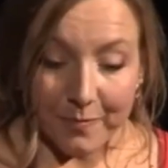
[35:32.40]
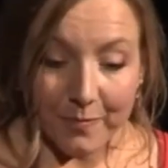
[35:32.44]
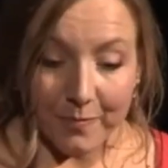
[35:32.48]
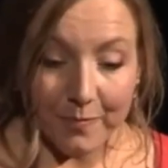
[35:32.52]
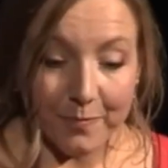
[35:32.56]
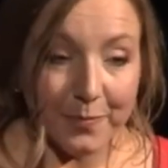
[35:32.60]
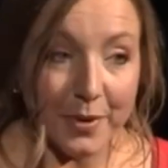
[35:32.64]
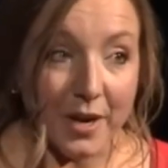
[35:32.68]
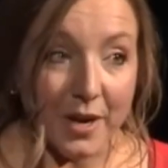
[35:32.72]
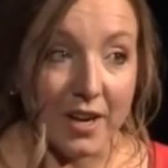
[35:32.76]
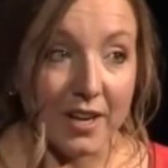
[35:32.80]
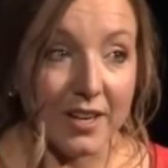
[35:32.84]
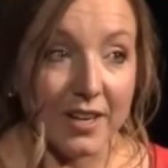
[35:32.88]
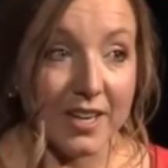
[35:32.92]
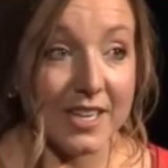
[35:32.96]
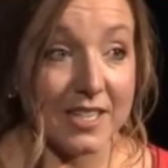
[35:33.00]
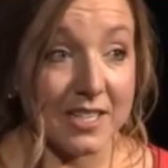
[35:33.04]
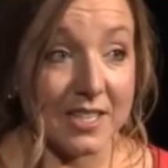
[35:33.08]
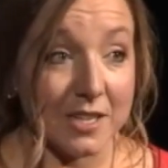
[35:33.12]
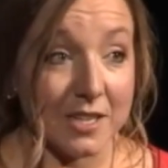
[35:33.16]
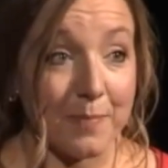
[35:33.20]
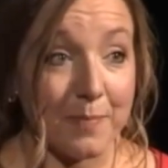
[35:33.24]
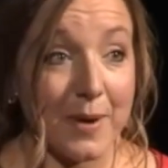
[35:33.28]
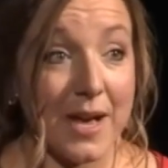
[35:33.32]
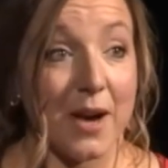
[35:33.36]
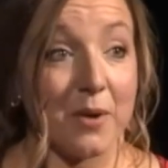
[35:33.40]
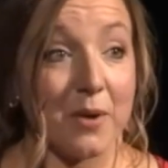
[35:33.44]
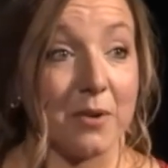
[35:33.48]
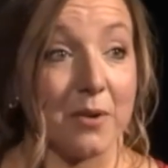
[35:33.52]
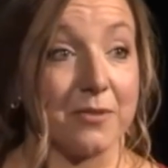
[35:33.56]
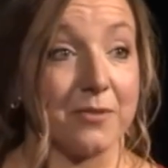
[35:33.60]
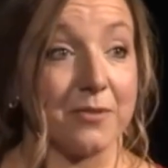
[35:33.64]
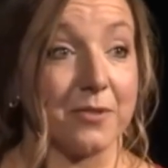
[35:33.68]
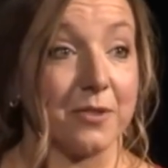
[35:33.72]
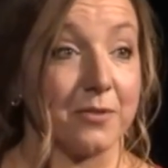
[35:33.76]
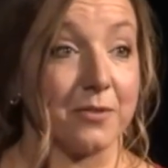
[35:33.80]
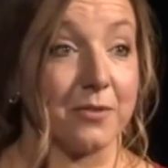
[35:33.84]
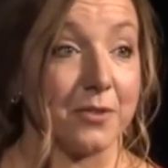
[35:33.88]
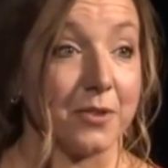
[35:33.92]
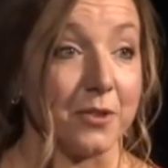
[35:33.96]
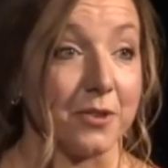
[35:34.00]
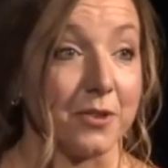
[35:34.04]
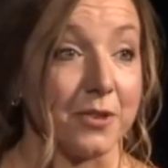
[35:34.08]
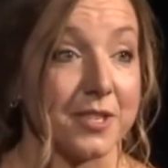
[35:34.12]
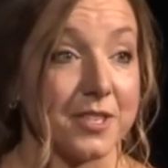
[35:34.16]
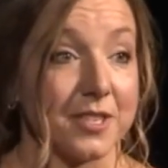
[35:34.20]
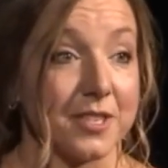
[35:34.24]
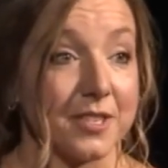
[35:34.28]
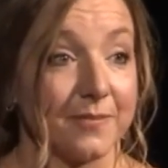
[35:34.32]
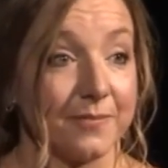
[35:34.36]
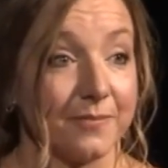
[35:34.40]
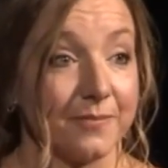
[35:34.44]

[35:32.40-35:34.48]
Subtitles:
But it's a powerful force.